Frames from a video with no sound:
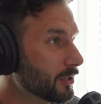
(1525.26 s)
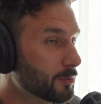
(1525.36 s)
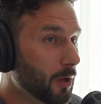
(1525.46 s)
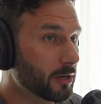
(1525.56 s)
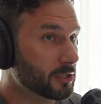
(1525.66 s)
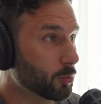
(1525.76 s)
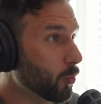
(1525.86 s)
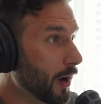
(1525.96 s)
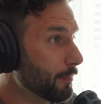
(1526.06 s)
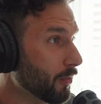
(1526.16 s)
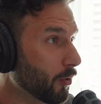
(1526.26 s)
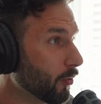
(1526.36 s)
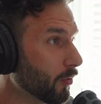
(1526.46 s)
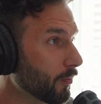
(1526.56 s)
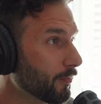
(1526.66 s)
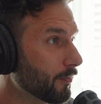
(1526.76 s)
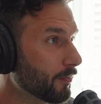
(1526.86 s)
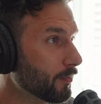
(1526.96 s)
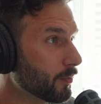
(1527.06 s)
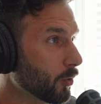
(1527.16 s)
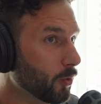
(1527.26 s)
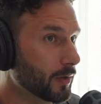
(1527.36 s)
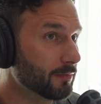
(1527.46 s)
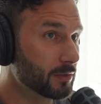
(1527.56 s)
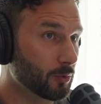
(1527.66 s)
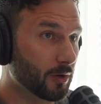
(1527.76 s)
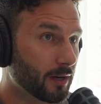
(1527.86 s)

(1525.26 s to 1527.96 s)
You're just about to just wipe the whole inventory.